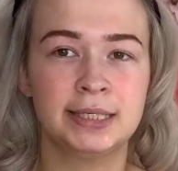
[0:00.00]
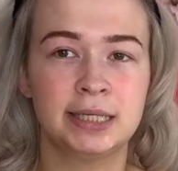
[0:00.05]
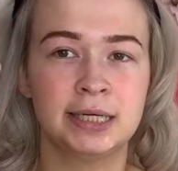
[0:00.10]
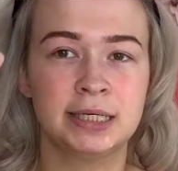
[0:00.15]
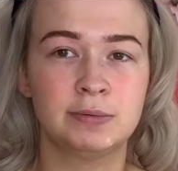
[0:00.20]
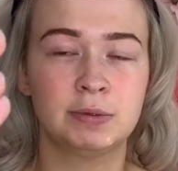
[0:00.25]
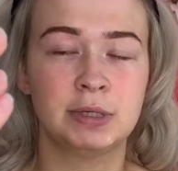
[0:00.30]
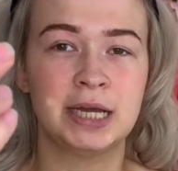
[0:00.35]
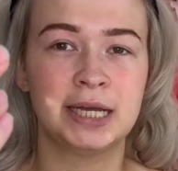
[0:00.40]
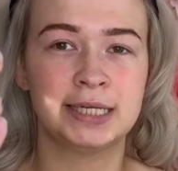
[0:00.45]
This
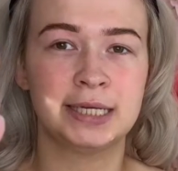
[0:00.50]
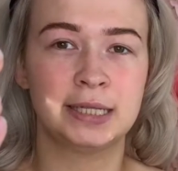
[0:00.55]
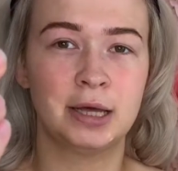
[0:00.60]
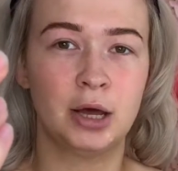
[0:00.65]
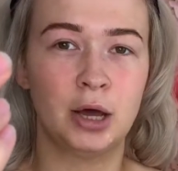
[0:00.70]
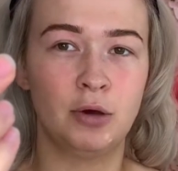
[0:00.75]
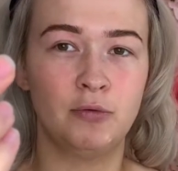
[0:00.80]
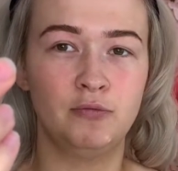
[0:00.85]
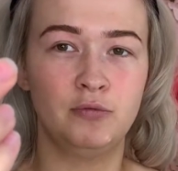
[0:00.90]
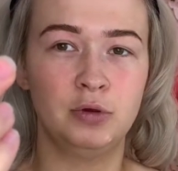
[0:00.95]
one is in
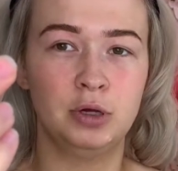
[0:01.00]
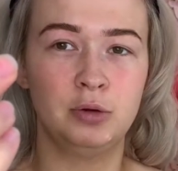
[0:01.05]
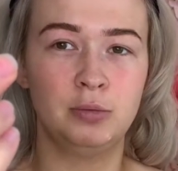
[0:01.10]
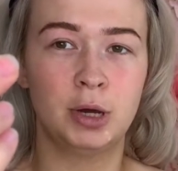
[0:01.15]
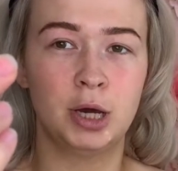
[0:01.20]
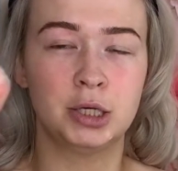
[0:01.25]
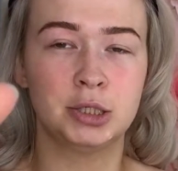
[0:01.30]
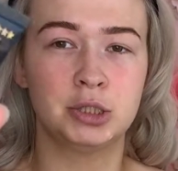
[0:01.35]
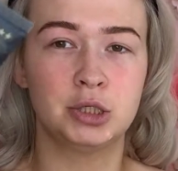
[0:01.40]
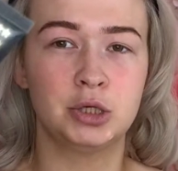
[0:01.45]
the
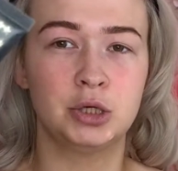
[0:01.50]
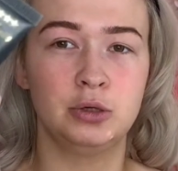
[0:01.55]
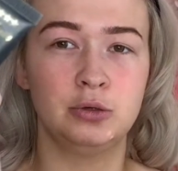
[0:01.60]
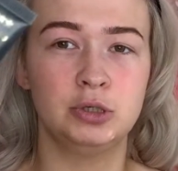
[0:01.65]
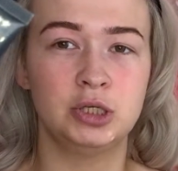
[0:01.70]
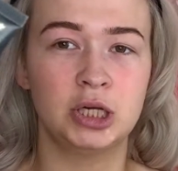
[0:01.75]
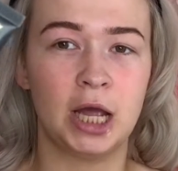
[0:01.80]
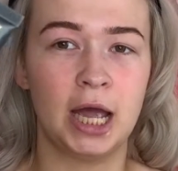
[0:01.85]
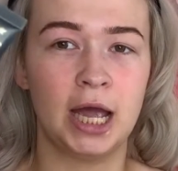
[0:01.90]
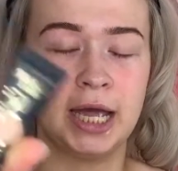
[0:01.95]
Rumour 2
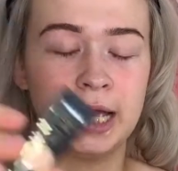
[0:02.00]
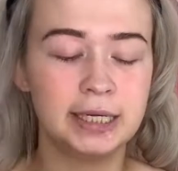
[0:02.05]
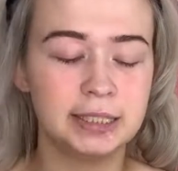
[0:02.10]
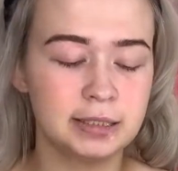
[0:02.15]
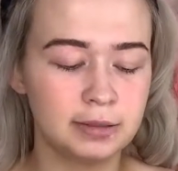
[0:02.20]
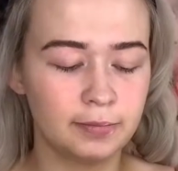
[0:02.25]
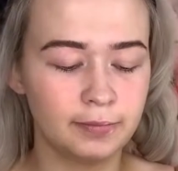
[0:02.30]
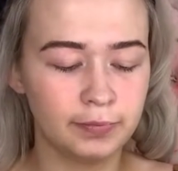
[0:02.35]
shade,